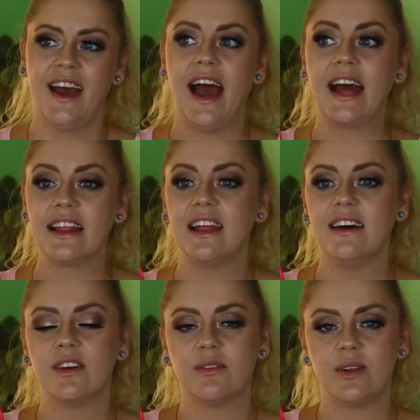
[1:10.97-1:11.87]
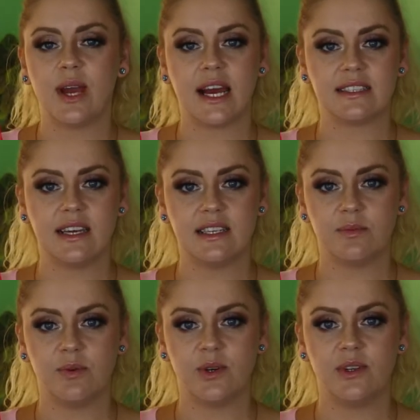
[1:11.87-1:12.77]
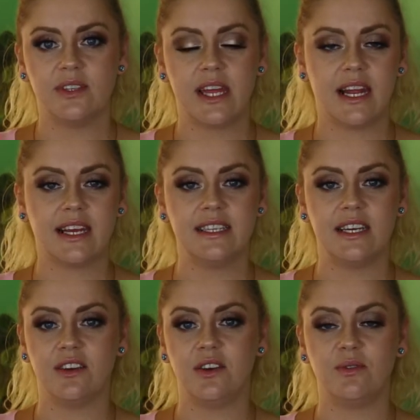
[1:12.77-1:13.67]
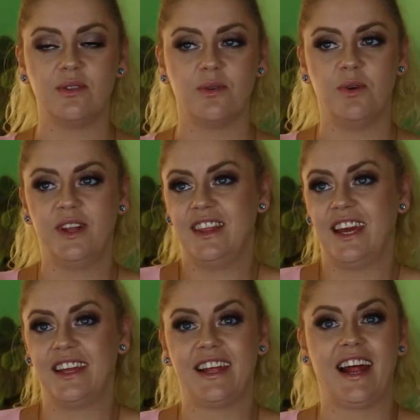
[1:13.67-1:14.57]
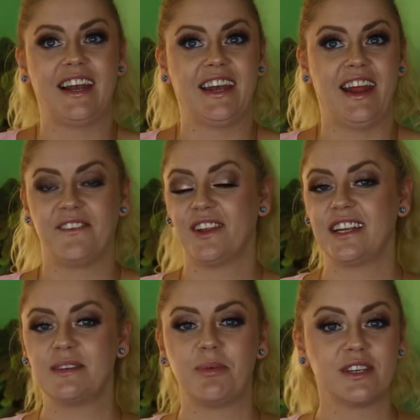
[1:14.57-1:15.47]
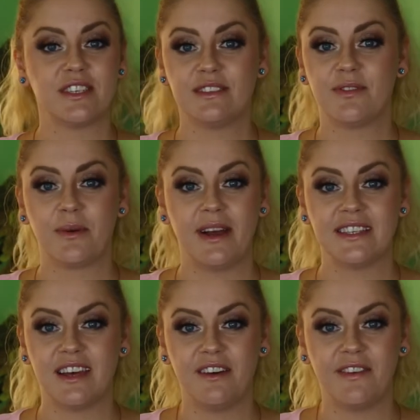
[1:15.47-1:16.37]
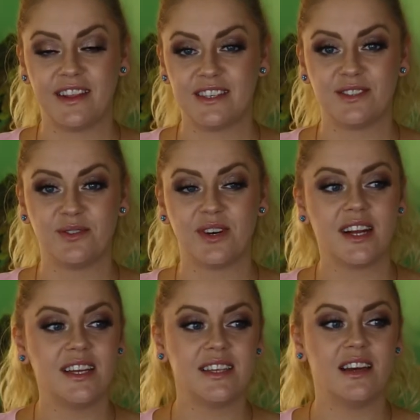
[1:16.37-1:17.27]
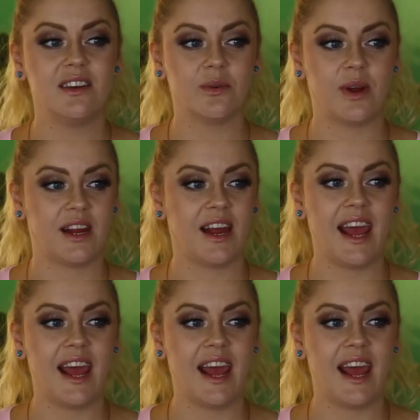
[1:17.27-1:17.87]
I love it when you guys get spoiled, and I can tell you the one thing that I never like to purchase for myself at the store is underwear.